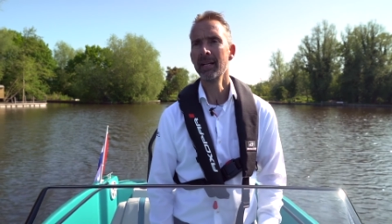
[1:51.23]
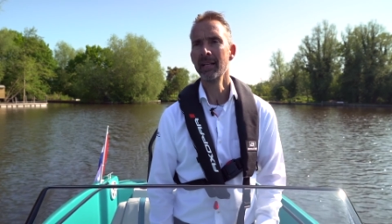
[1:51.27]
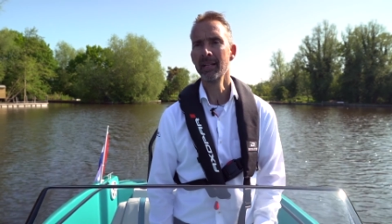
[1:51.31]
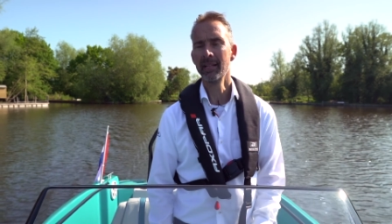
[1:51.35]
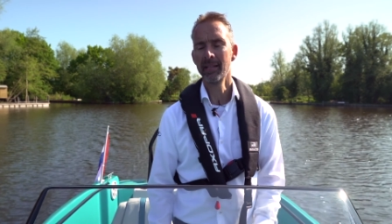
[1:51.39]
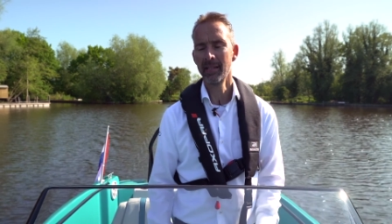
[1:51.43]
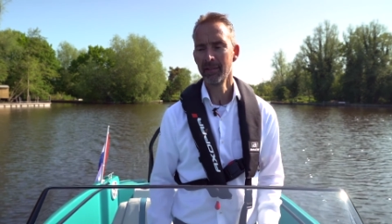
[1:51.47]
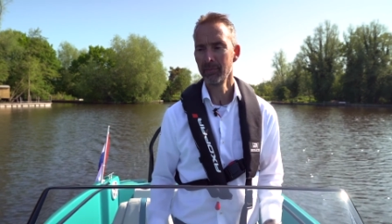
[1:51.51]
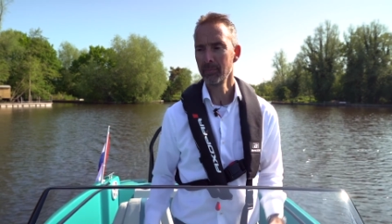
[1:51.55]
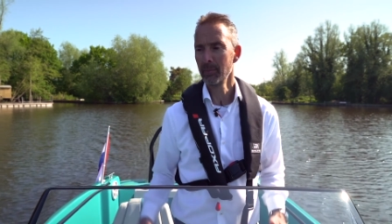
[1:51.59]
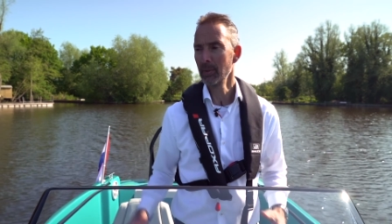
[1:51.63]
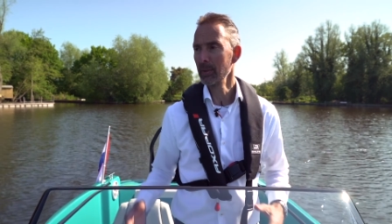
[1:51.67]
and
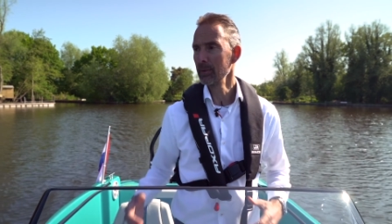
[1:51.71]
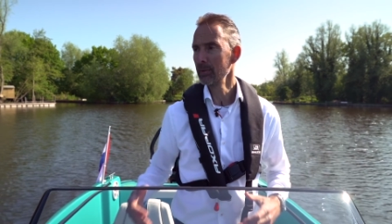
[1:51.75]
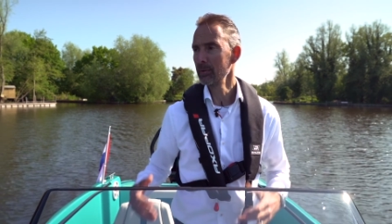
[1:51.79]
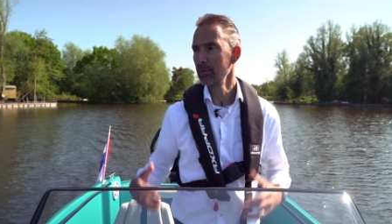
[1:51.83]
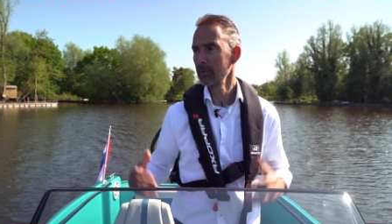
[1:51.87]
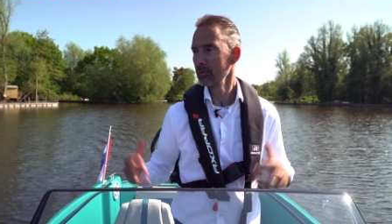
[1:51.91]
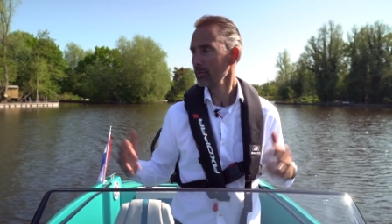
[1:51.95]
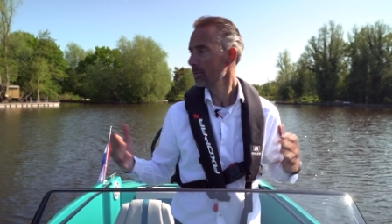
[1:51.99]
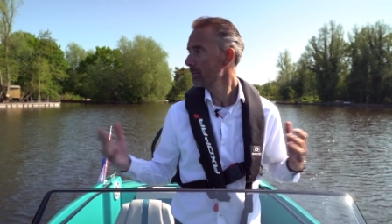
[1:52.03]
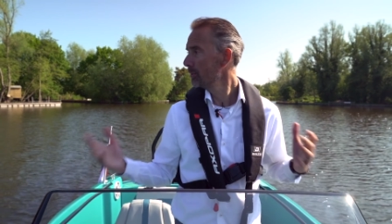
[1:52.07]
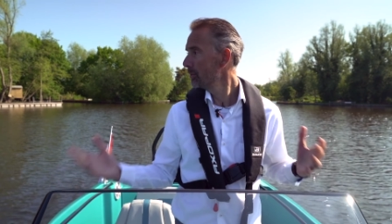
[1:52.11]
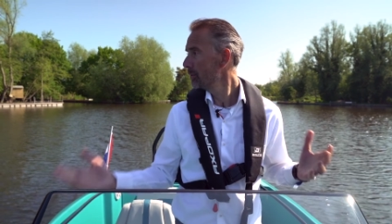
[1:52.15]
I'd
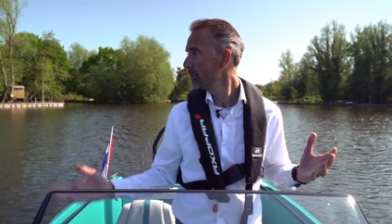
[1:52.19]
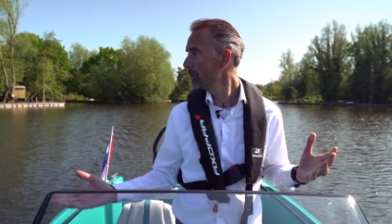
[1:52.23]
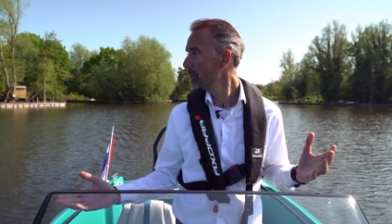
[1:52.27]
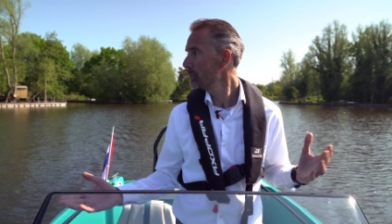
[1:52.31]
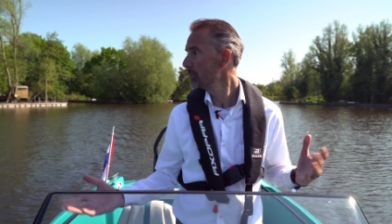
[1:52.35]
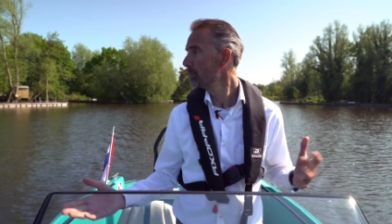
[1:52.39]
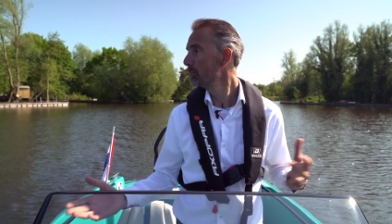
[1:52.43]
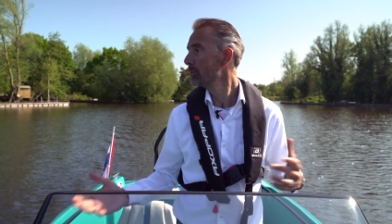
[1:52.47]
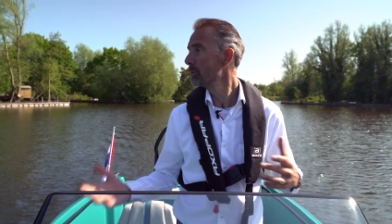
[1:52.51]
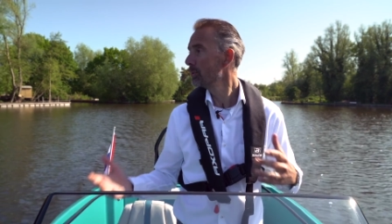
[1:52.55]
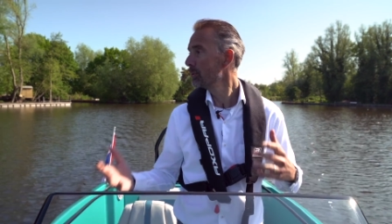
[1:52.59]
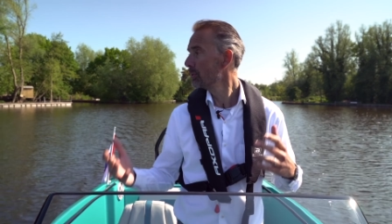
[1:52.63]
want
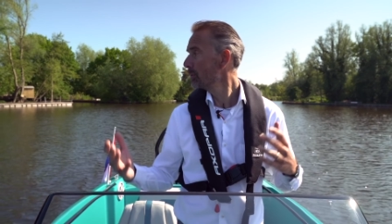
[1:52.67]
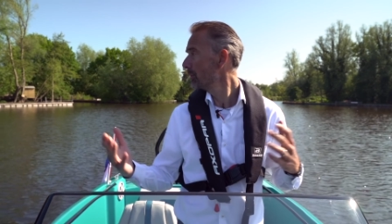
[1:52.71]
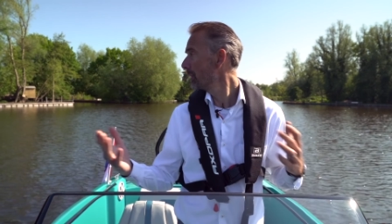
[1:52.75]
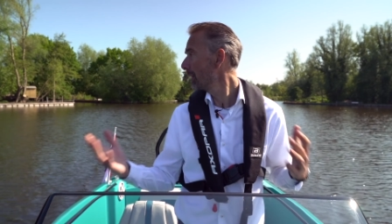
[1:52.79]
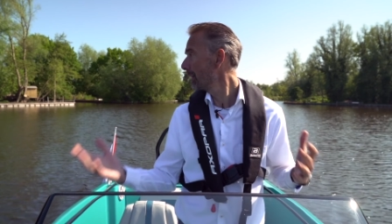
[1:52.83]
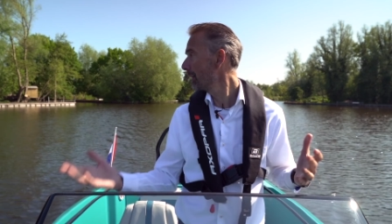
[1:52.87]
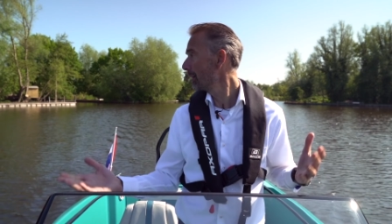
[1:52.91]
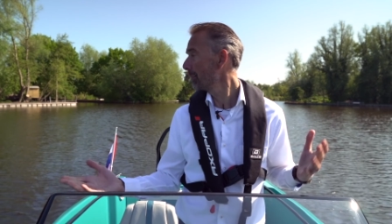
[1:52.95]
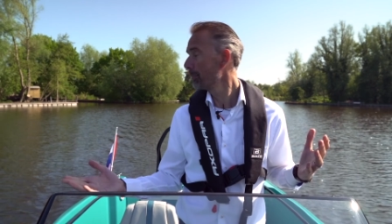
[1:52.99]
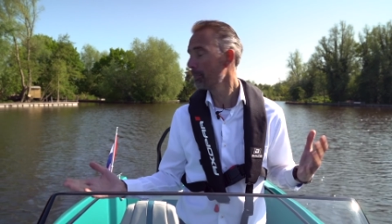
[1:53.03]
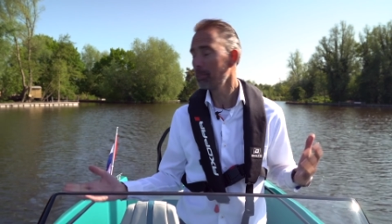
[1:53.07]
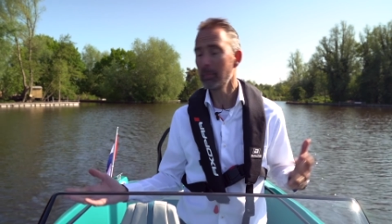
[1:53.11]
you to
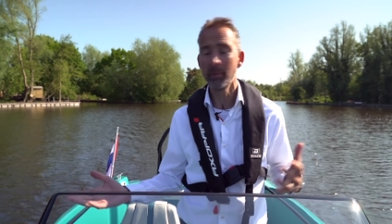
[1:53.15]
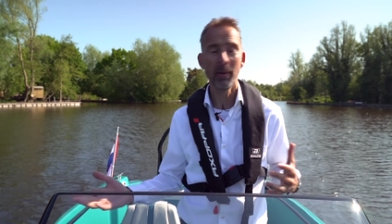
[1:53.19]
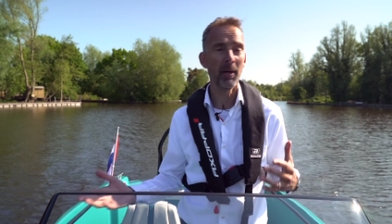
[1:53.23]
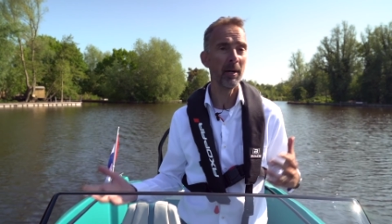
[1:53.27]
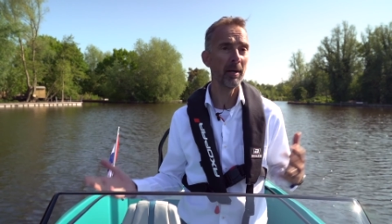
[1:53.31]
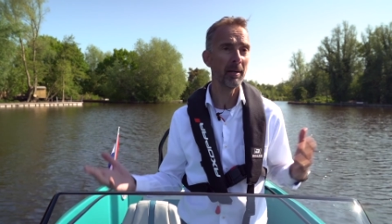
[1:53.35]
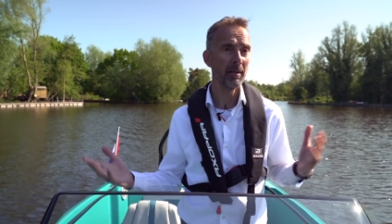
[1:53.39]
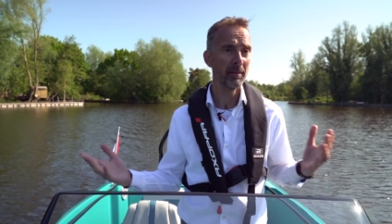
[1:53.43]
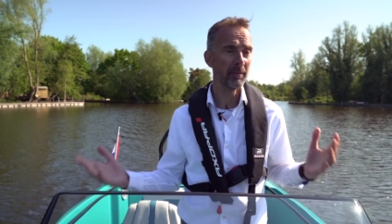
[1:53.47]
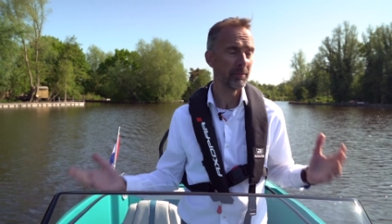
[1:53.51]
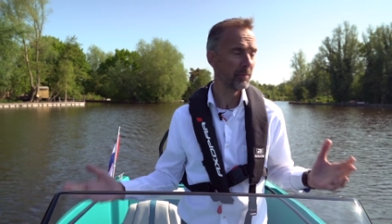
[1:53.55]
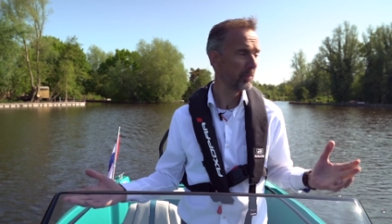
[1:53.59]
take
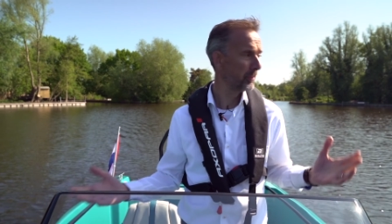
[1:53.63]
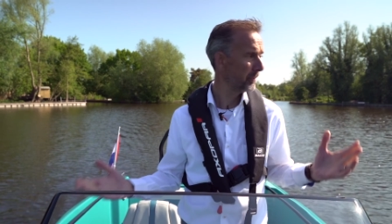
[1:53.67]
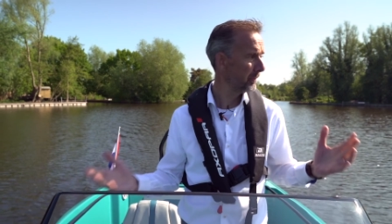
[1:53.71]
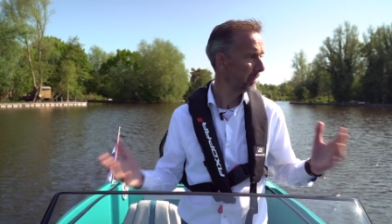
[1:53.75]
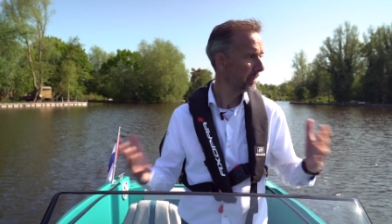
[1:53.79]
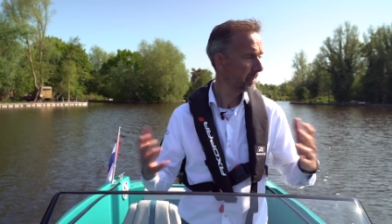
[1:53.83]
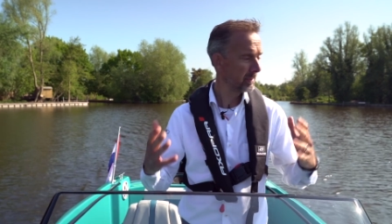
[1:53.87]
part of